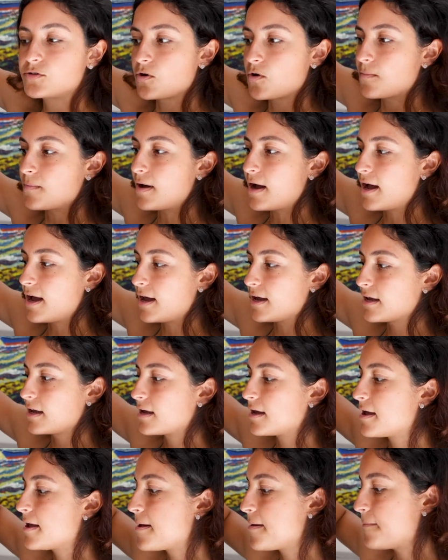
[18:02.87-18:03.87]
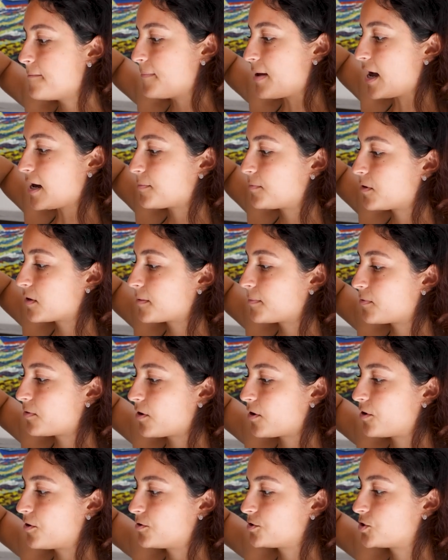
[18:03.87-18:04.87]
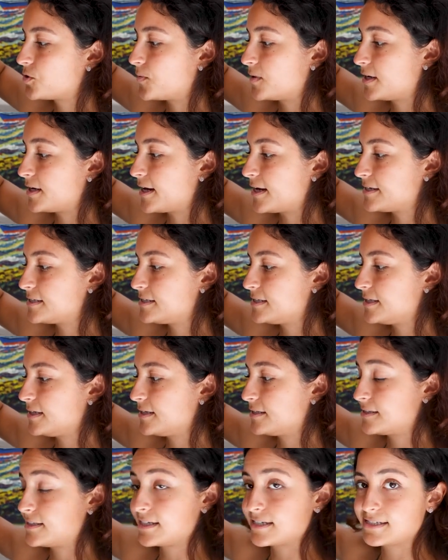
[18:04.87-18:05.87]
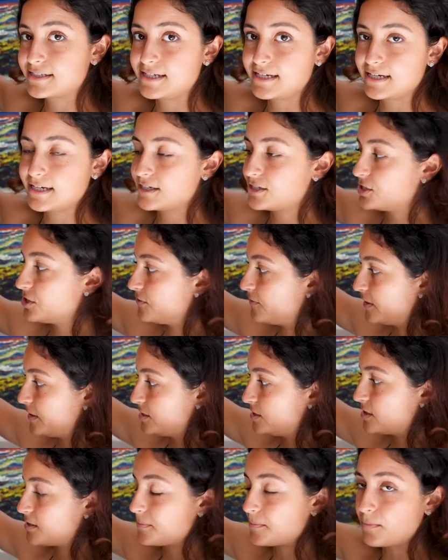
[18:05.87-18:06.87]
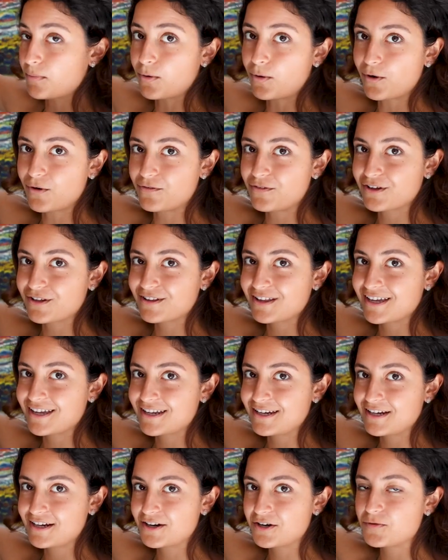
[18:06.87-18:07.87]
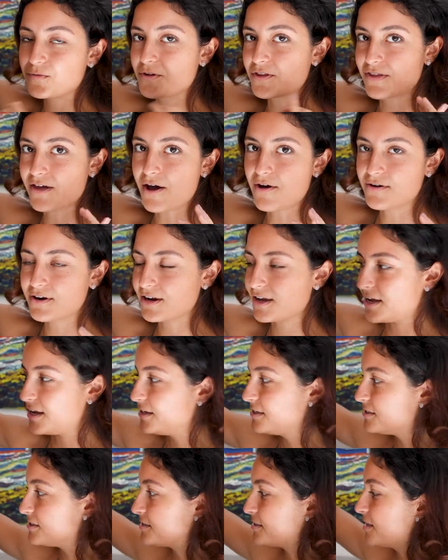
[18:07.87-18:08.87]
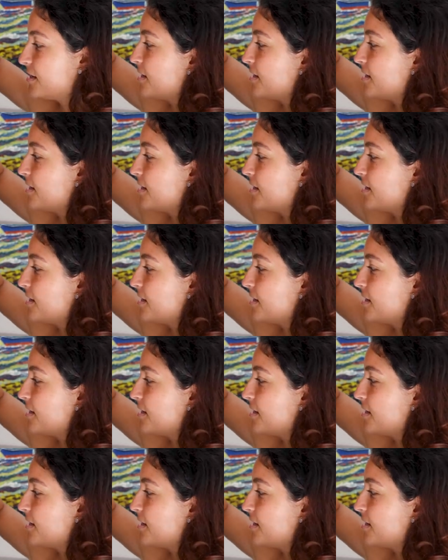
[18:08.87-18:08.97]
So my MacBook Pro 2019 16 inch fits perfectly in here without a case.